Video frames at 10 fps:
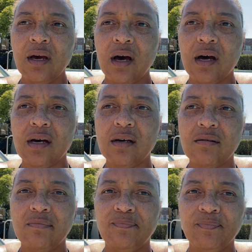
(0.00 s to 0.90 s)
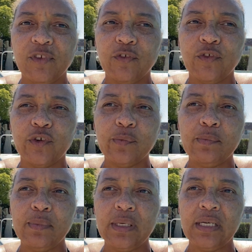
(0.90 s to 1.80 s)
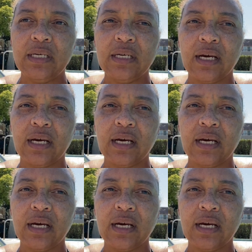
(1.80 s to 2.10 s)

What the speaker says: For me,